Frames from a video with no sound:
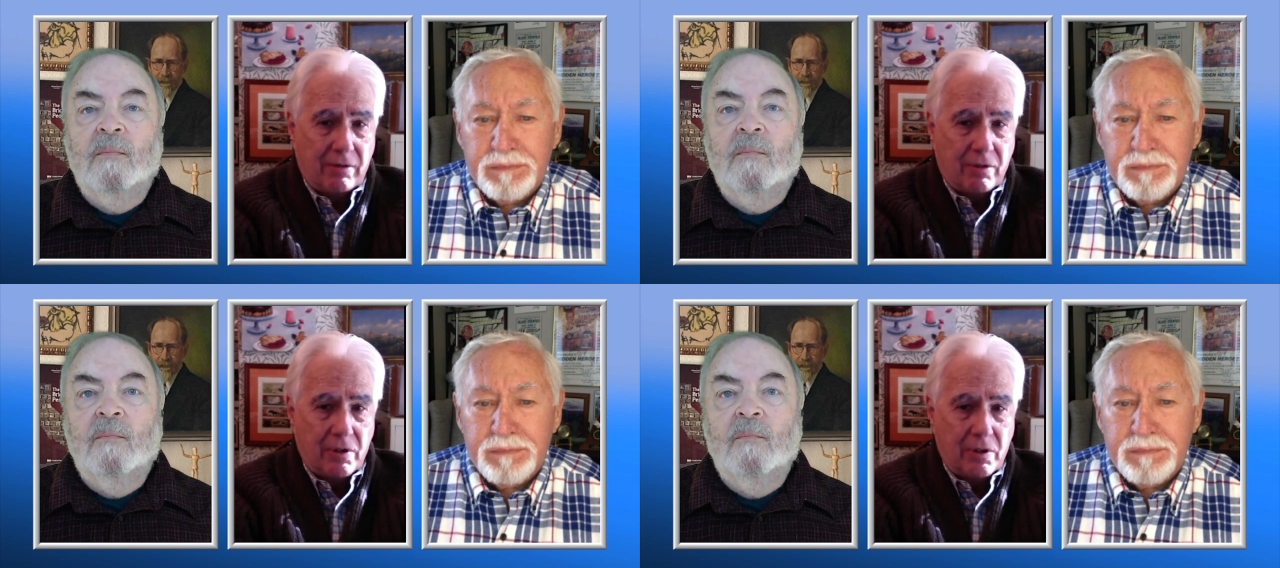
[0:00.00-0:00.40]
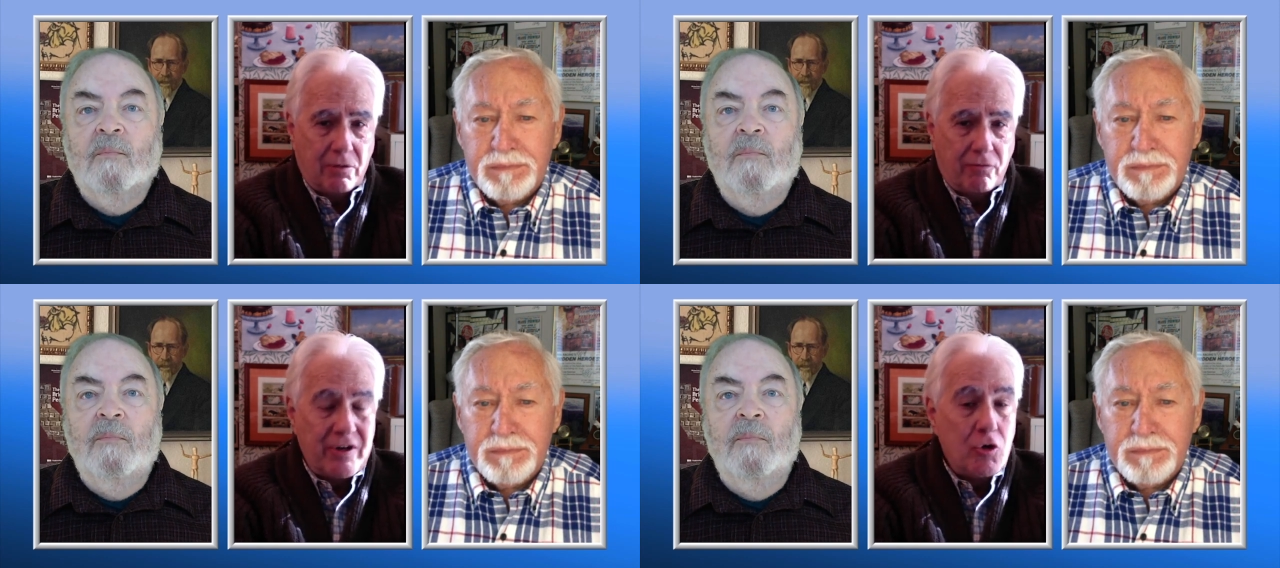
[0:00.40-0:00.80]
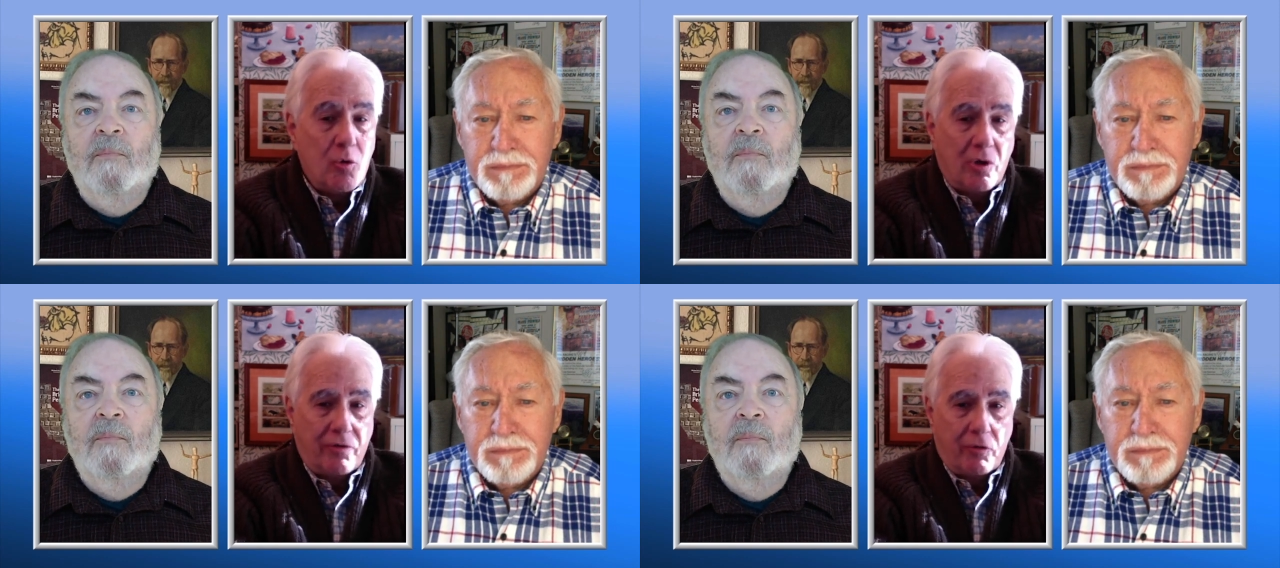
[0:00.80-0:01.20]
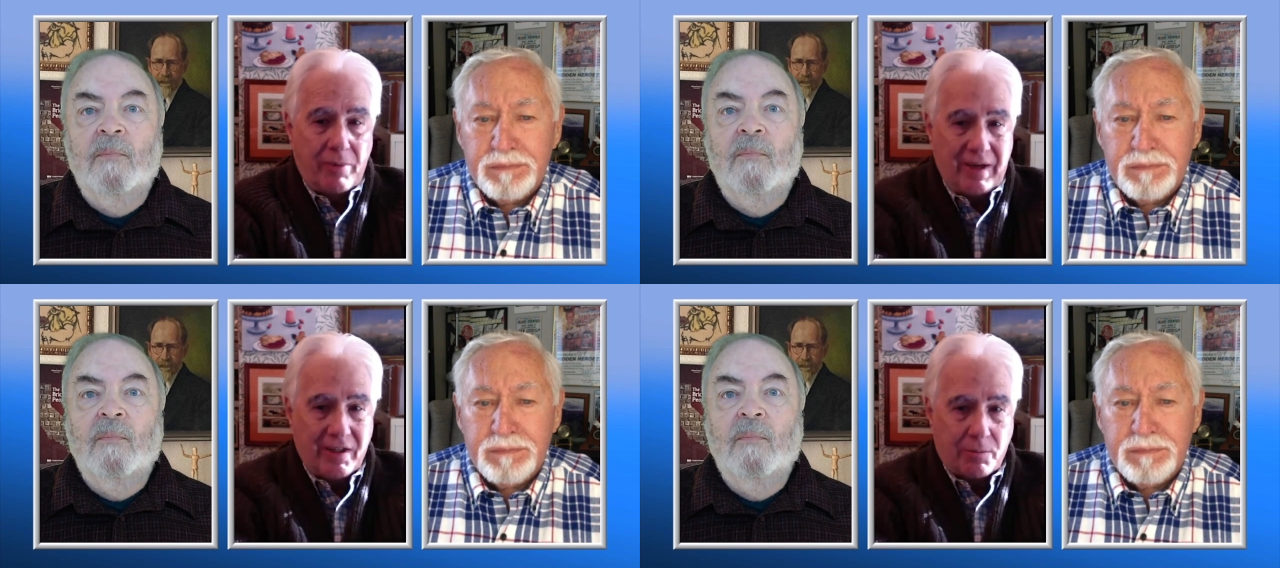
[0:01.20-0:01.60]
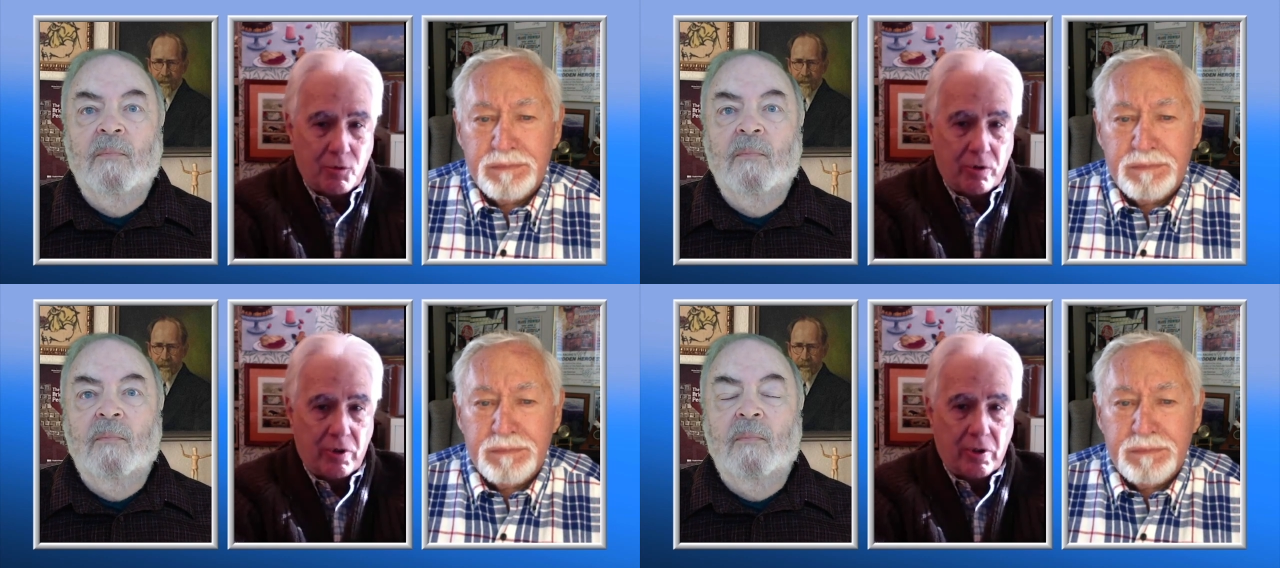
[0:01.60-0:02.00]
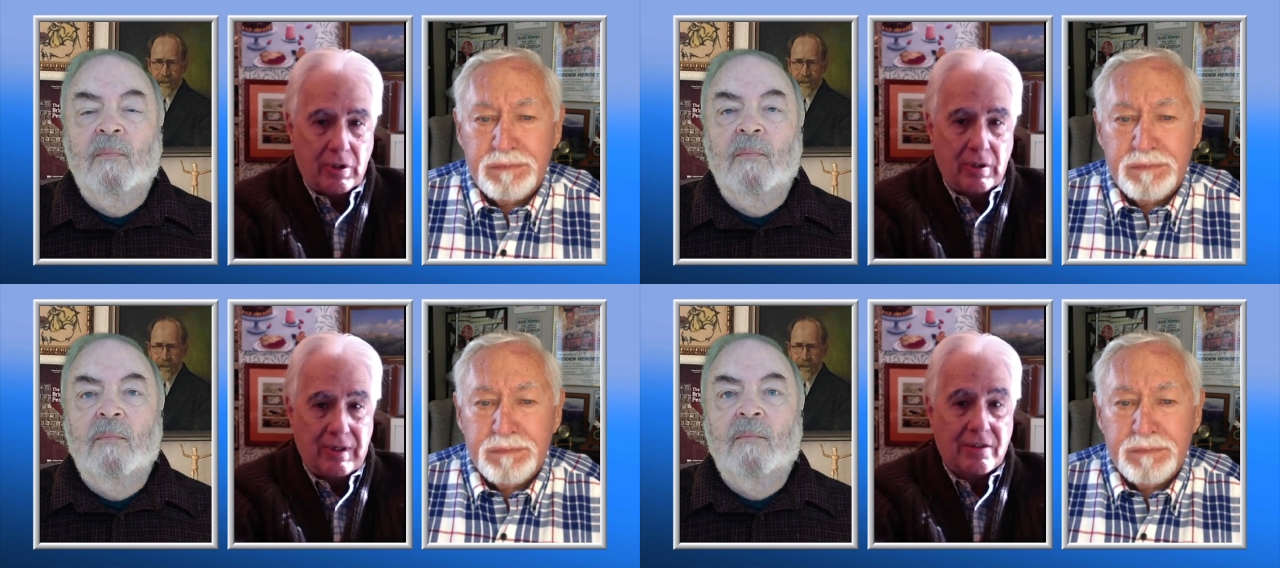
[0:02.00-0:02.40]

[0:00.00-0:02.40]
Speaker 1: about the renewal of your passport,